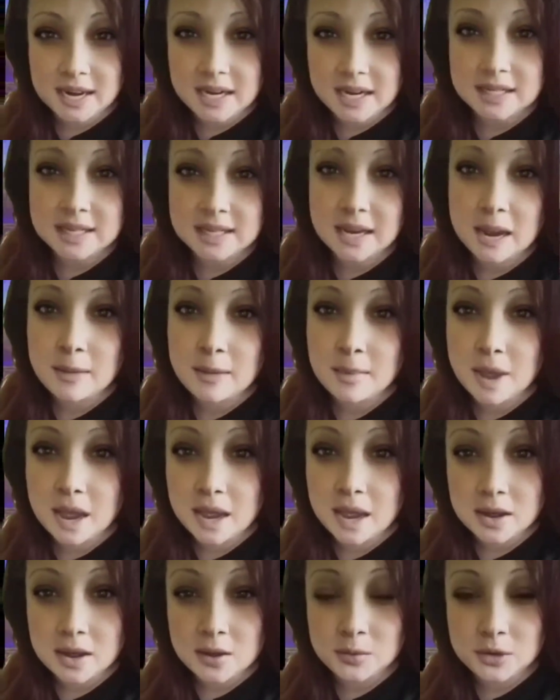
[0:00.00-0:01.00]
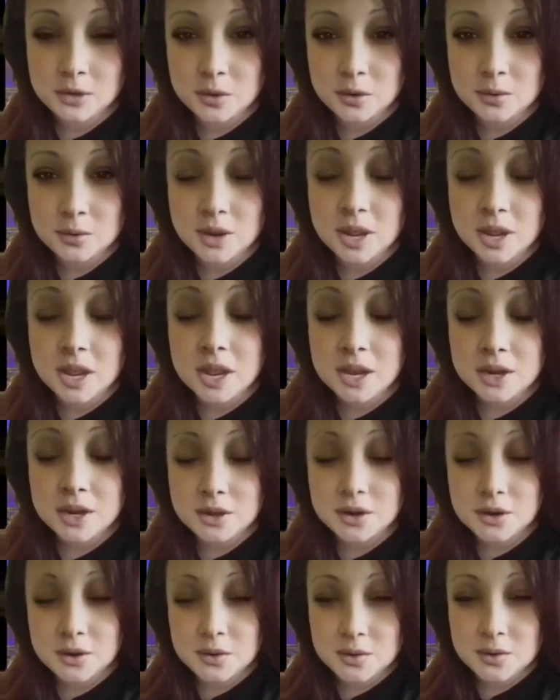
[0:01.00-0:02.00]
anytime I upload
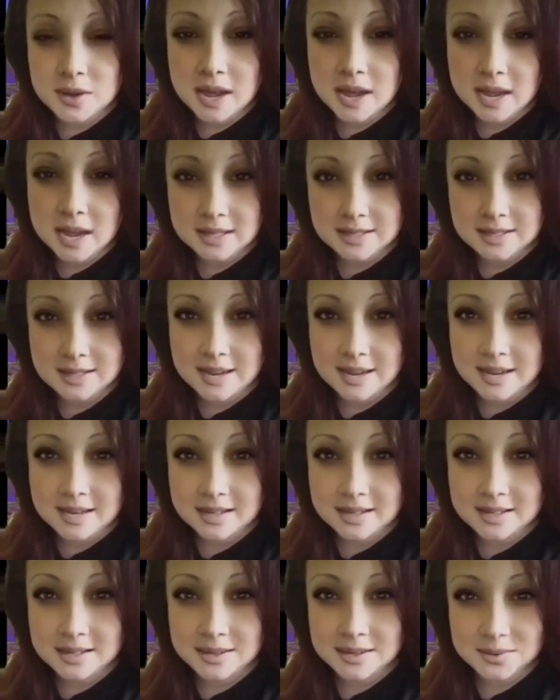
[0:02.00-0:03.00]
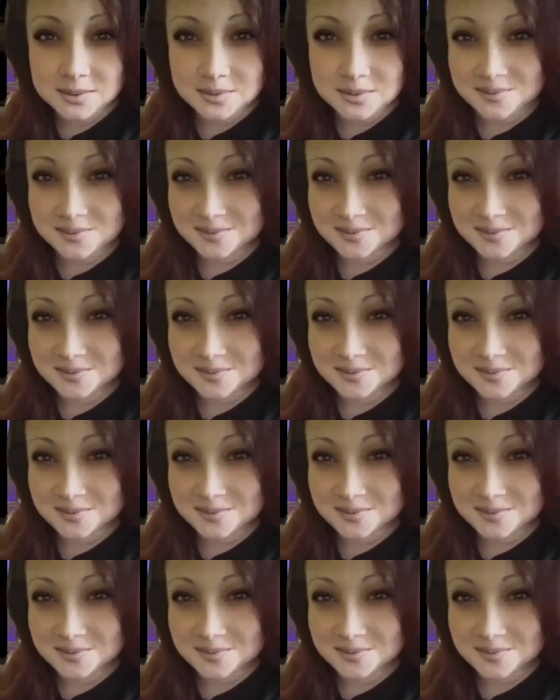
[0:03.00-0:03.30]
new content.